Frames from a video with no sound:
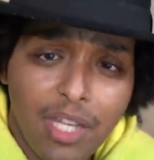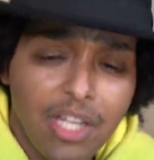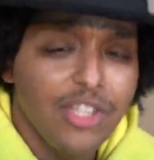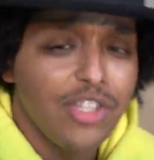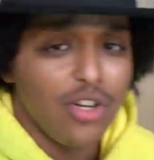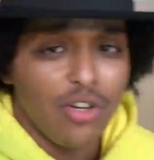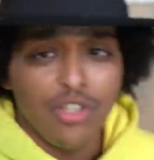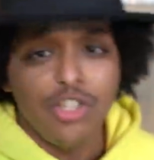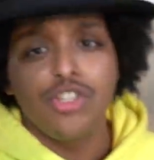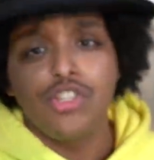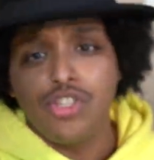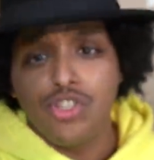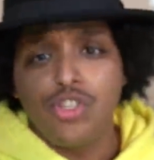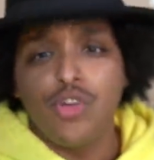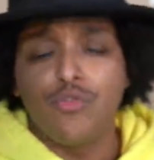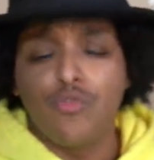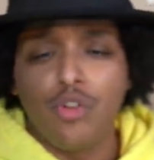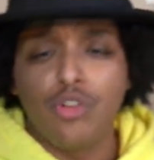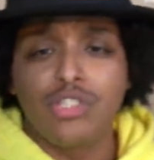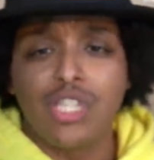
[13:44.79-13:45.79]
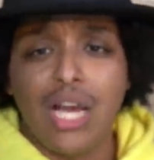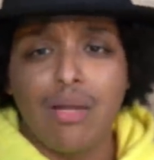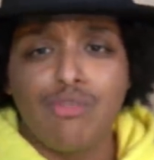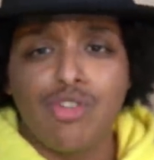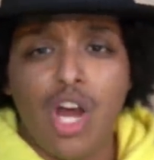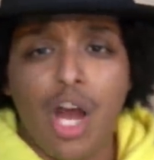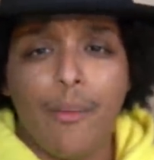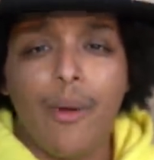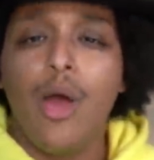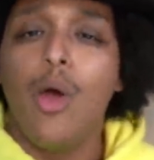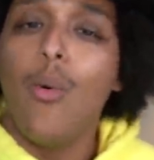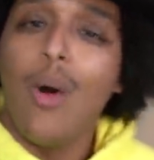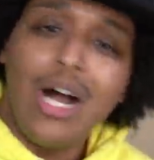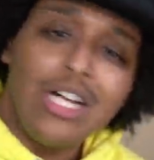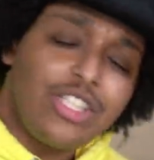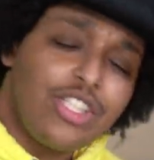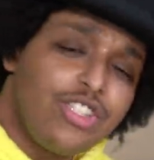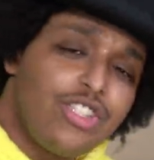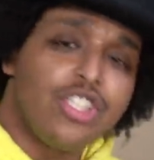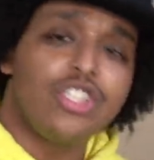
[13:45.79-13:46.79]
Considering this is your full-time job. Why
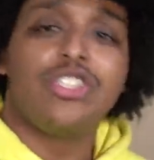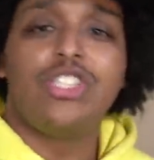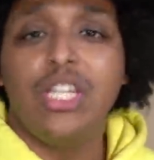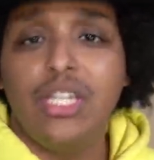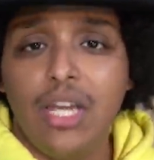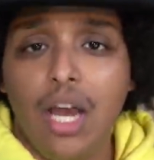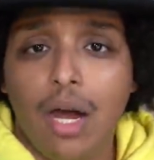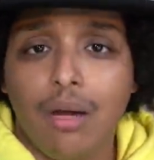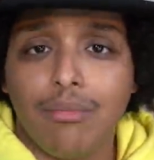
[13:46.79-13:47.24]
don't you just D